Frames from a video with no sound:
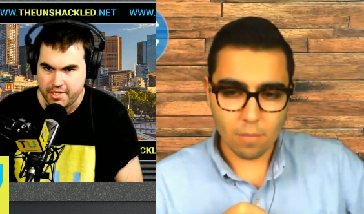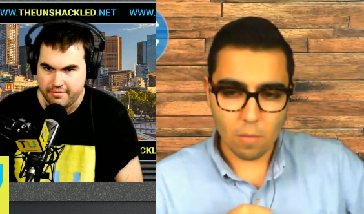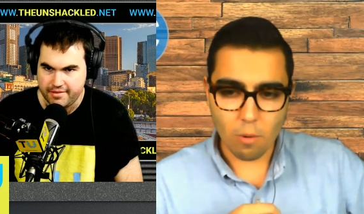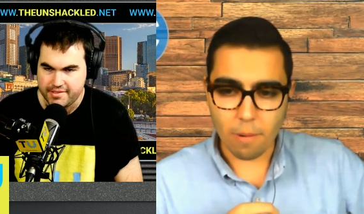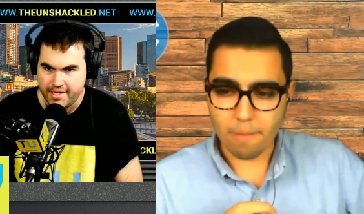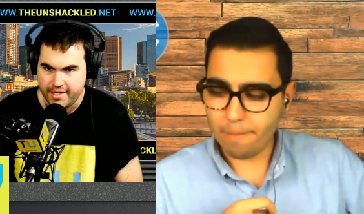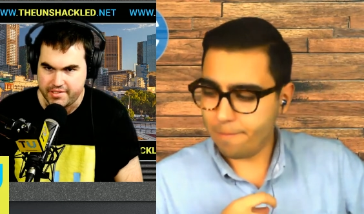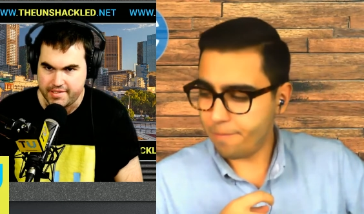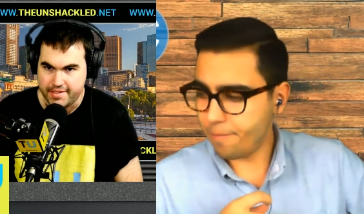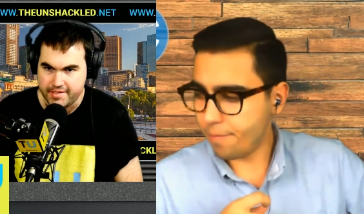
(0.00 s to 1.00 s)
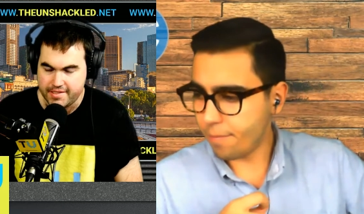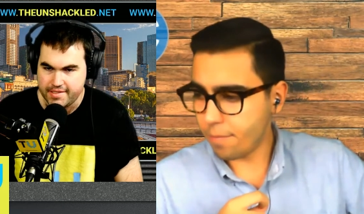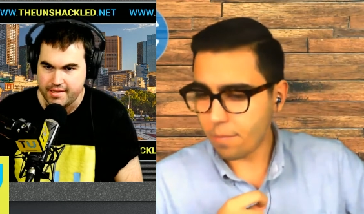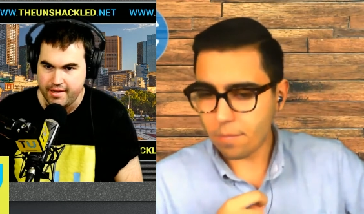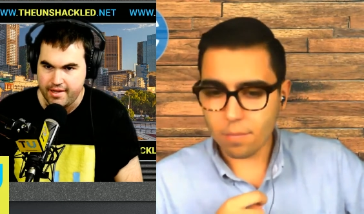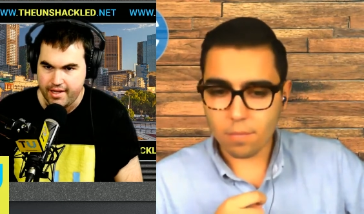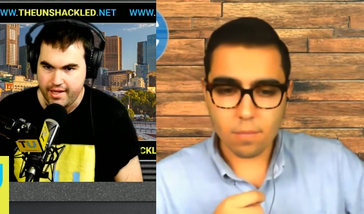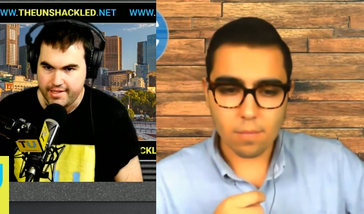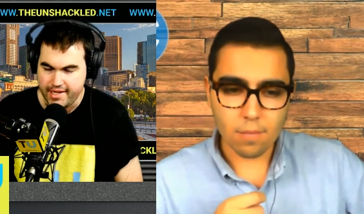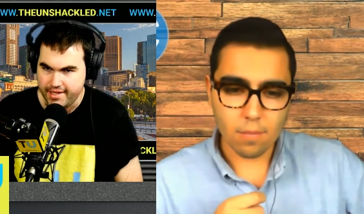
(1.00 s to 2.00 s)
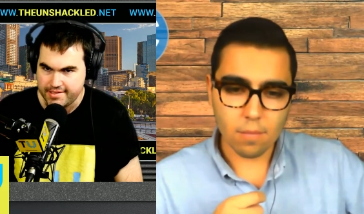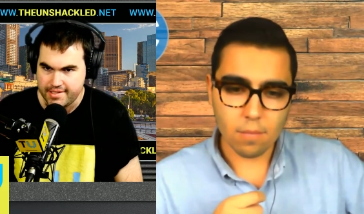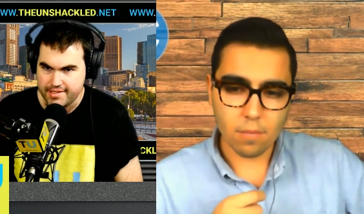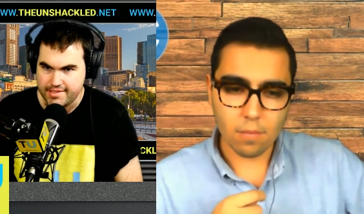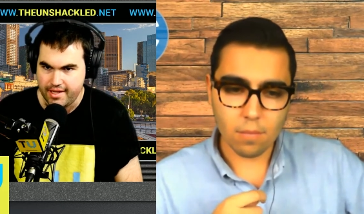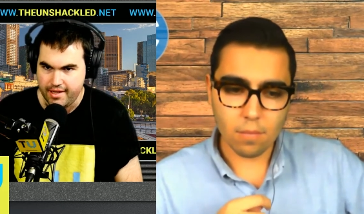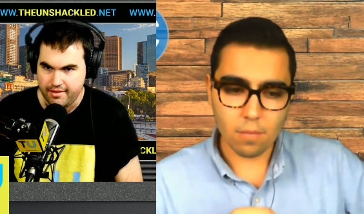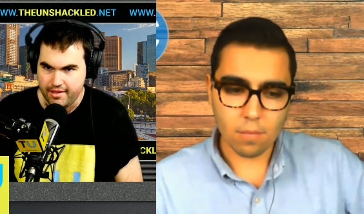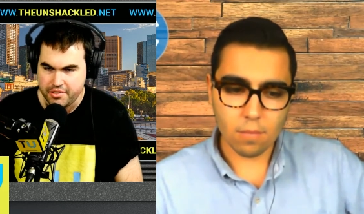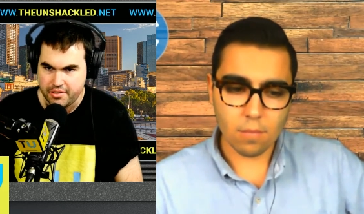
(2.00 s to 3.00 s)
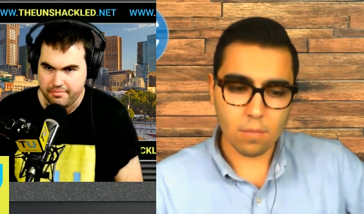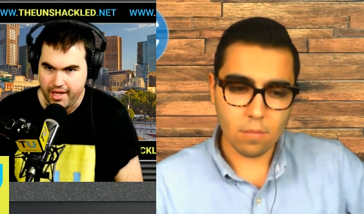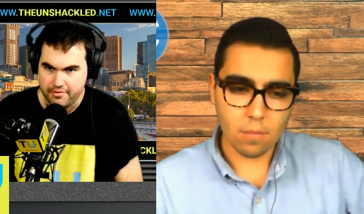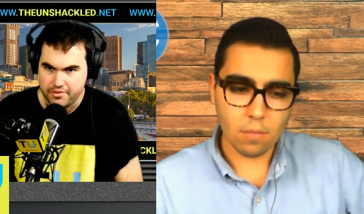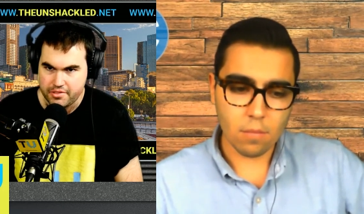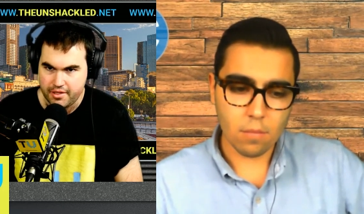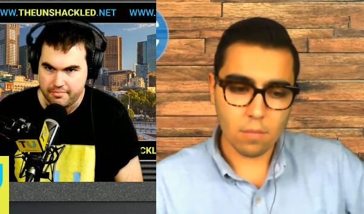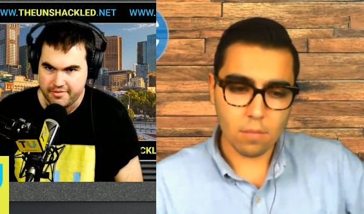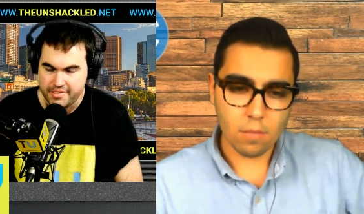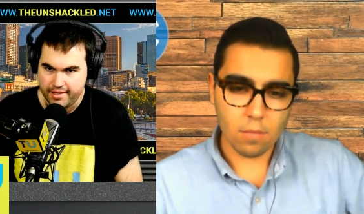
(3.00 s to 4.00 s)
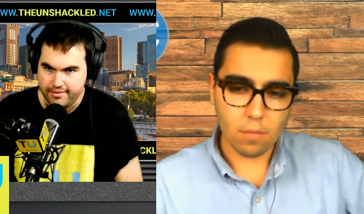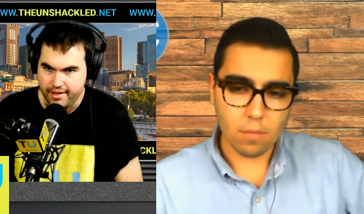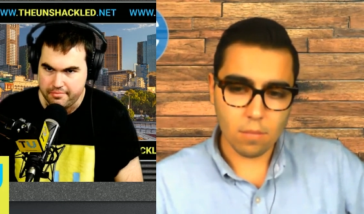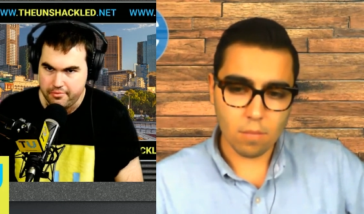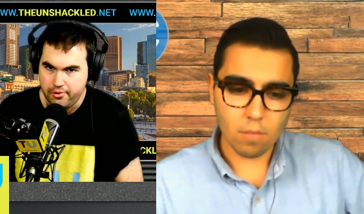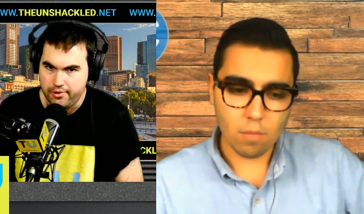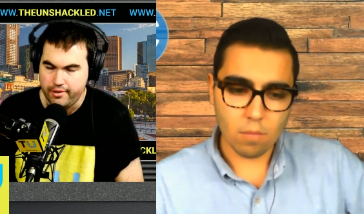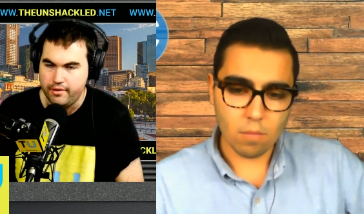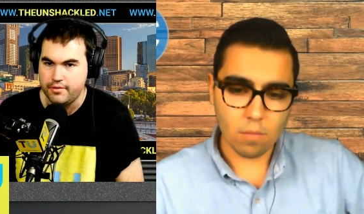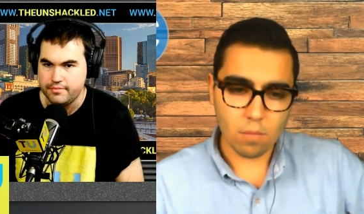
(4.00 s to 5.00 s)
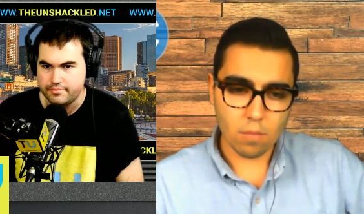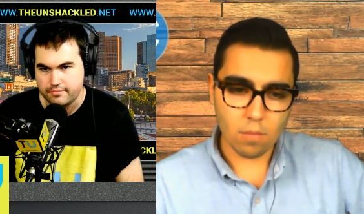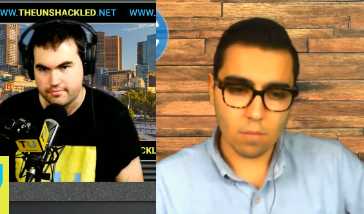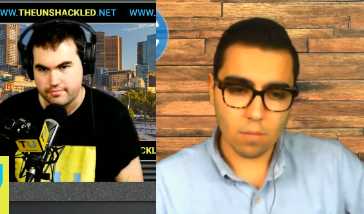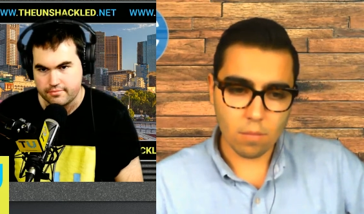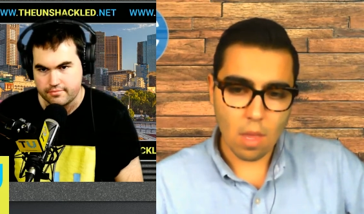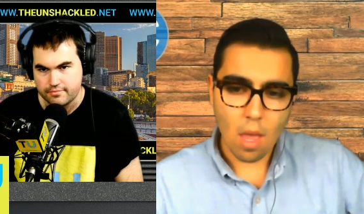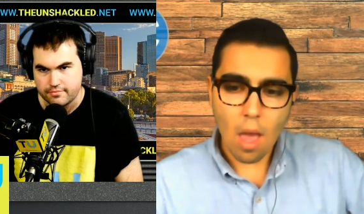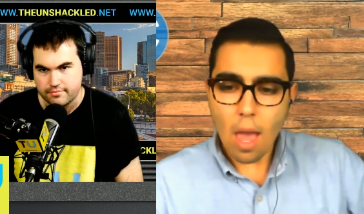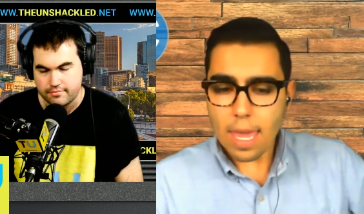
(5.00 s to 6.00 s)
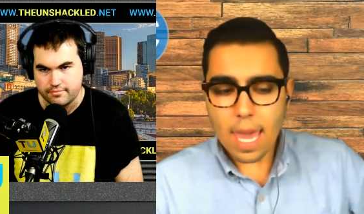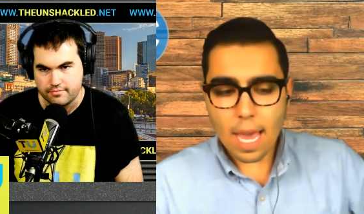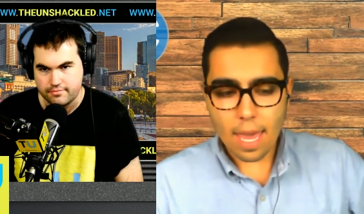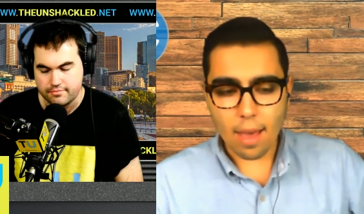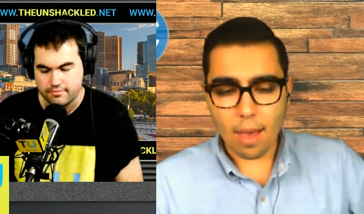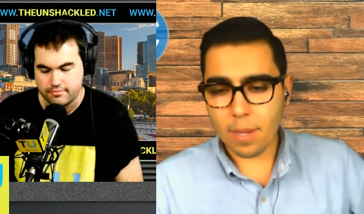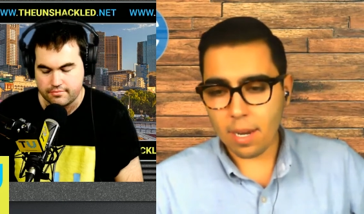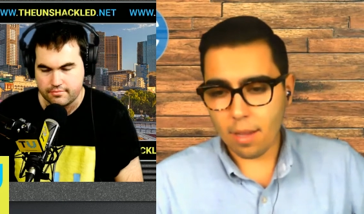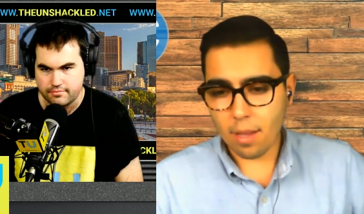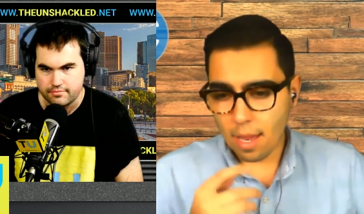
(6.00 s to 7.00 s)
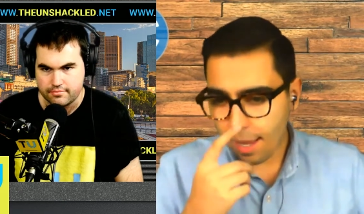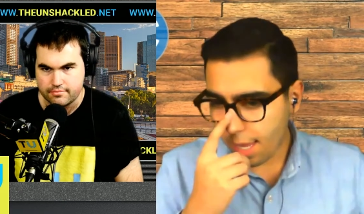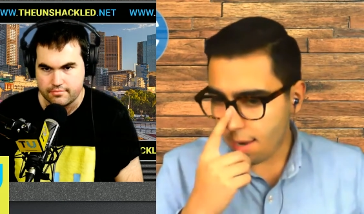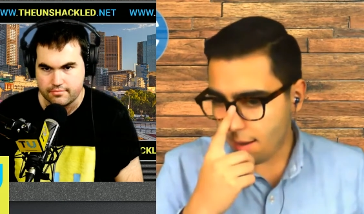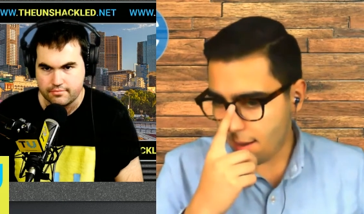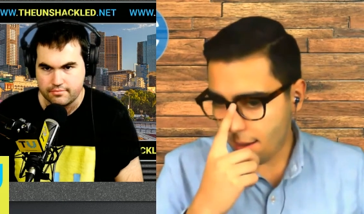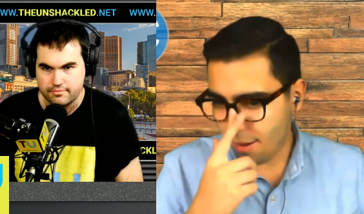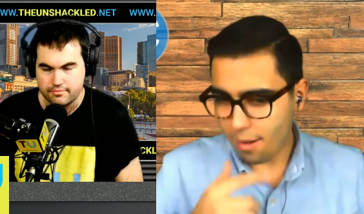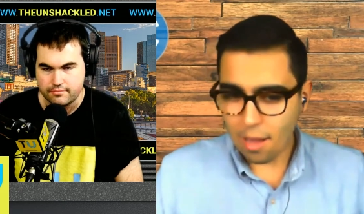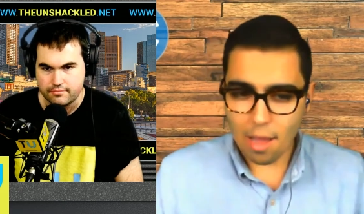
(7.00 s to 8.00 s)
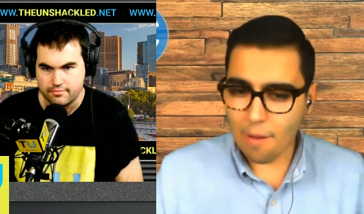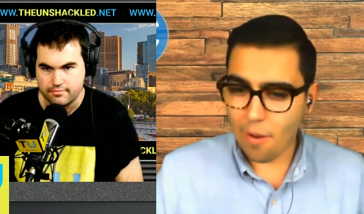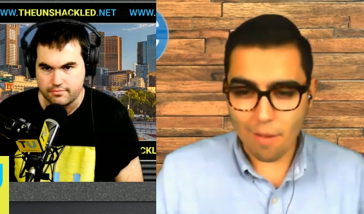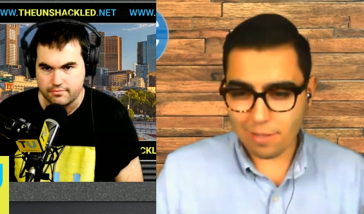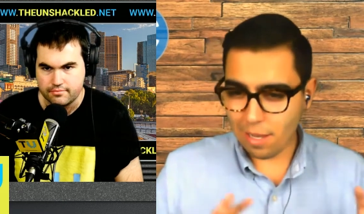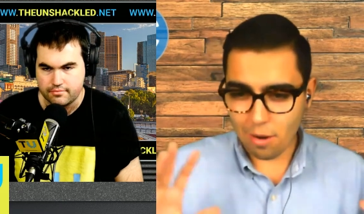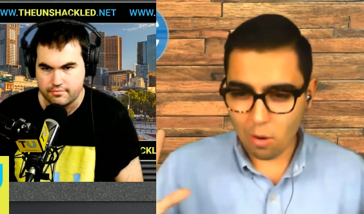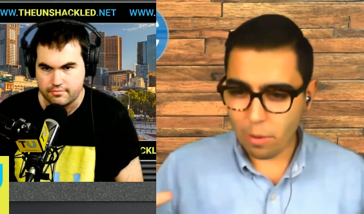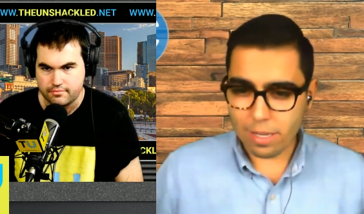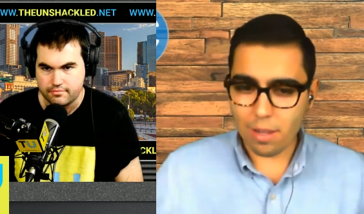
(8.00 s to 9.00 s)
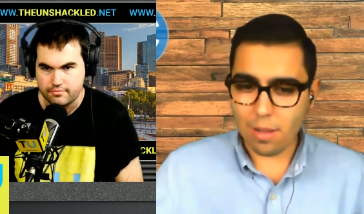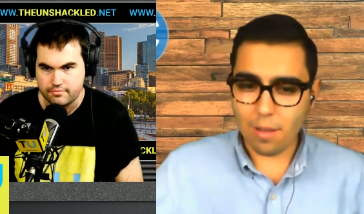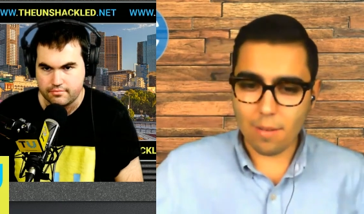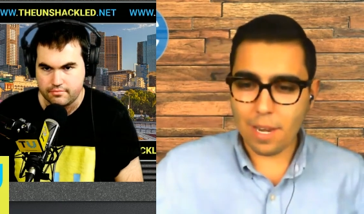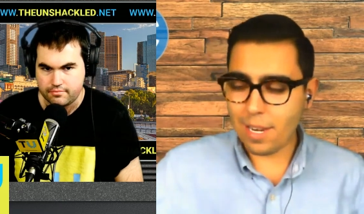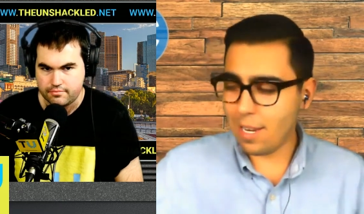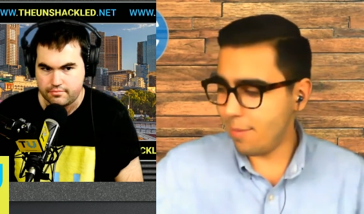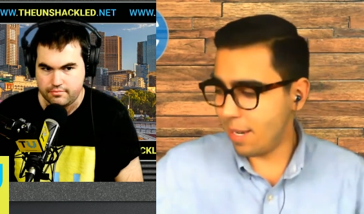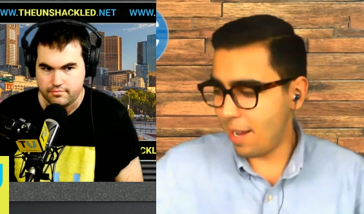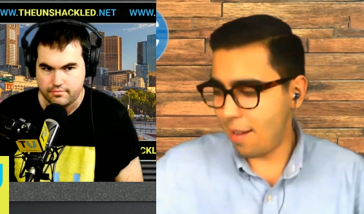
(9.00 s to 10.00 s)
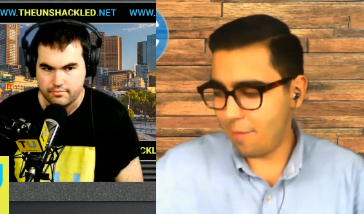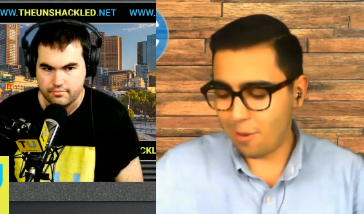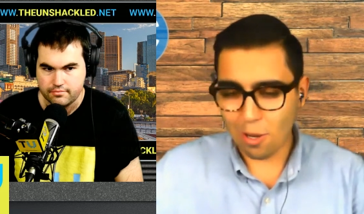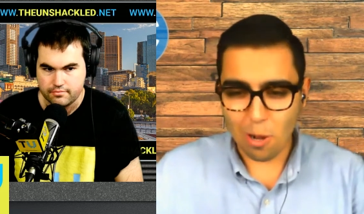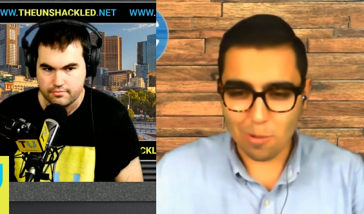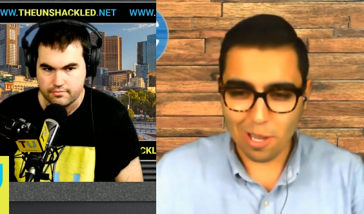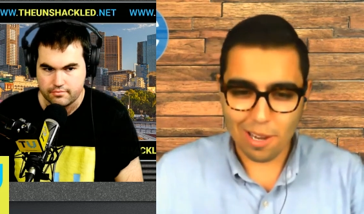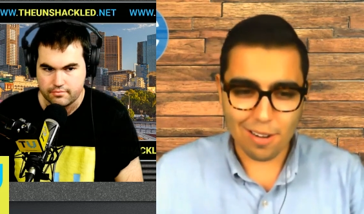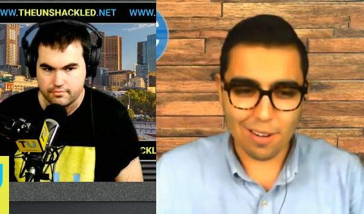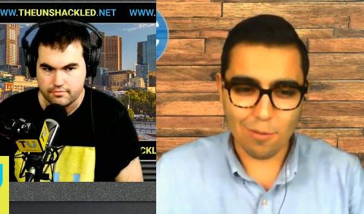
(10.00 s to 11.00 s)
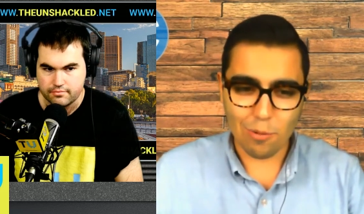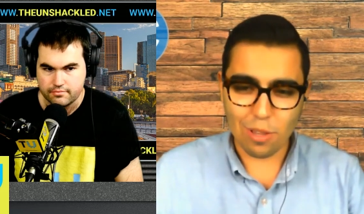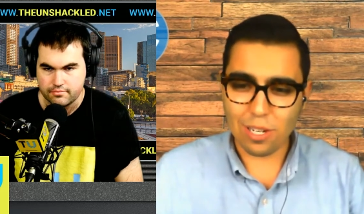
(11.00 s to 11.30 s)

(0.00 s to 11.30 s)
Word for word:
Speaker 1: right. states such as uh, Texas, they, they should be able to protect the unborn.
Speaker 2: Yeah, yeah. I mean, uh, and again, I, uh, I have I've said always many times that I have a complicated relationship with